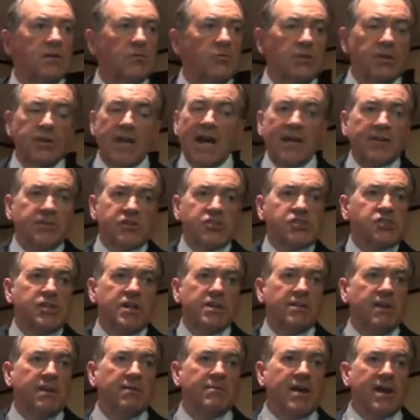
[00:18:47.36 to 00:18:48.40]
Without the
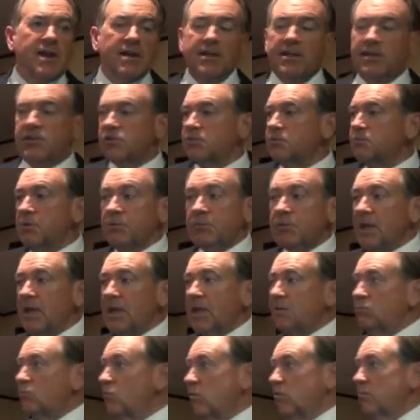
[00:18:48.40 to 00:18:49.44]
steering mechanism, the
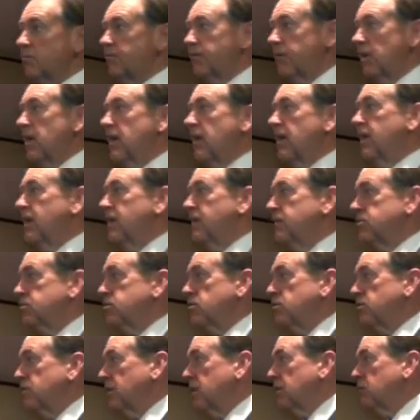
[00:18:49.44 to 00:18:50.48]
plane won't fly, and it
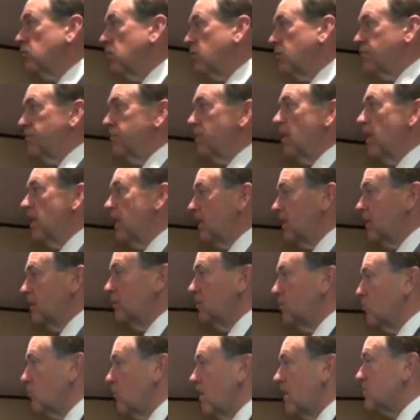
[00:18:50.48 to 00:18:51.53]
certainly won't fly in a
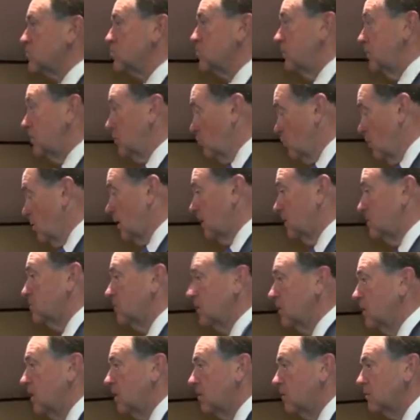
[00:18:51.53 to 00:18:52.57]
direction you want it to
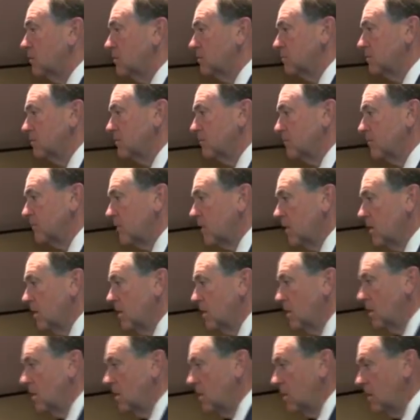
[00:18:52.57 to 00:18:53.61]
go.
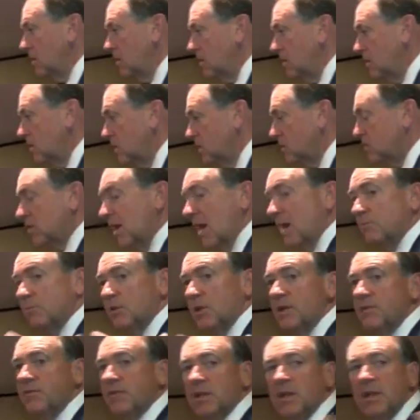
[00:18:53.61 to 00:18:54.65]
You see, I
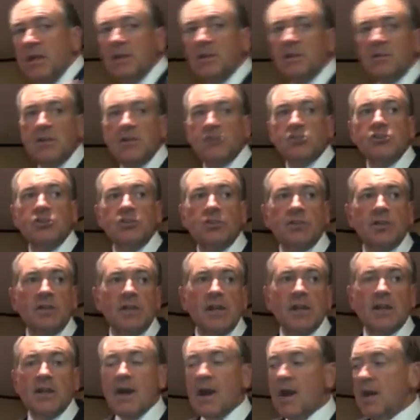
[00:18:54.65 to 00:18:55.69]
believe that in addition to
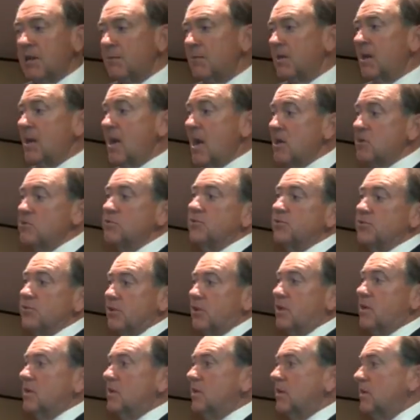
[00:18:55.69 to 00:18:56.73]
the economy and national
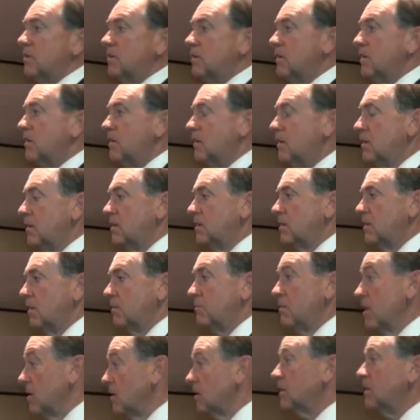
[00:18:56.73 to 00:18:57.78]
security,
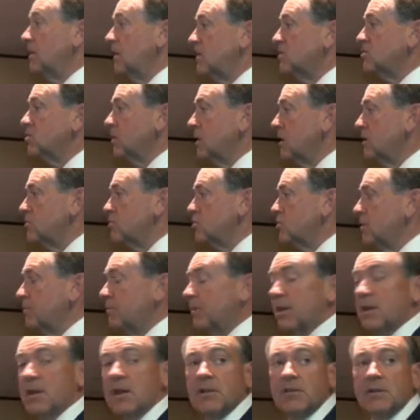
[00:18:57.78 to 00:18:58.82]
America needs leadership
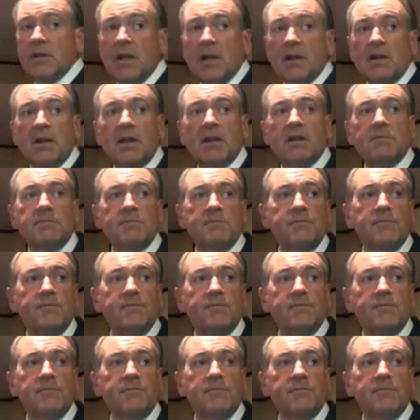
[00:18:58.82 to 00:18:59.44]
in another area.